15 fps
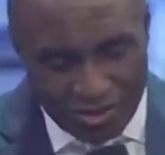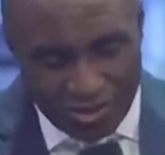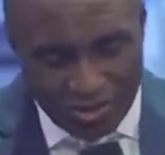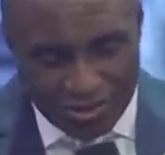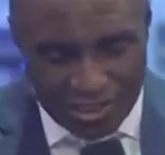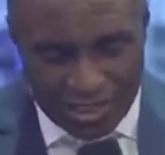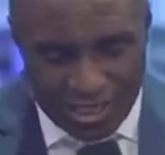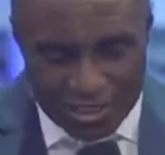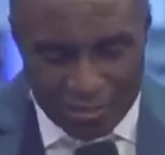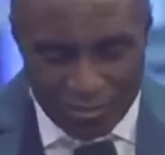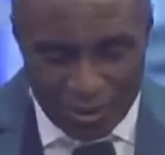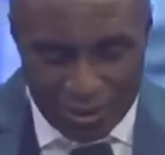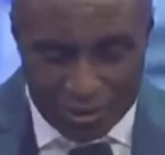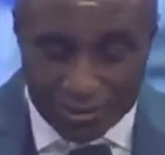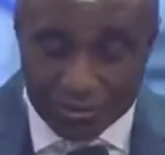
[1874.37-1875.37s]
until he has
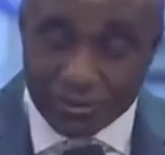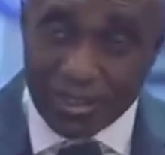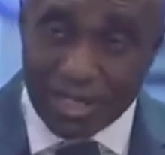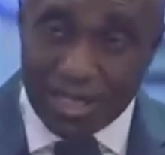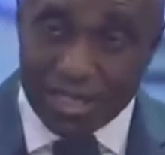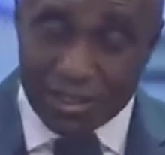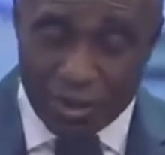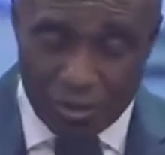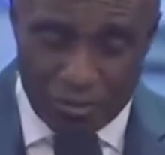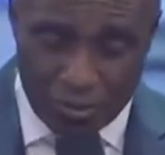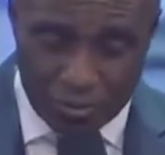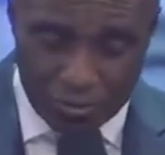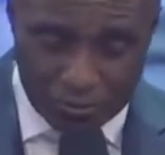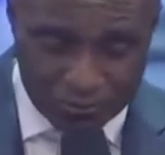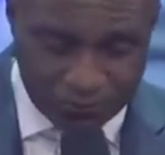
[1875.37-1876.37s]
money and is
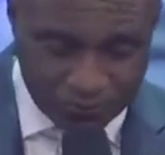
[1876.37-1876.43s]
humble.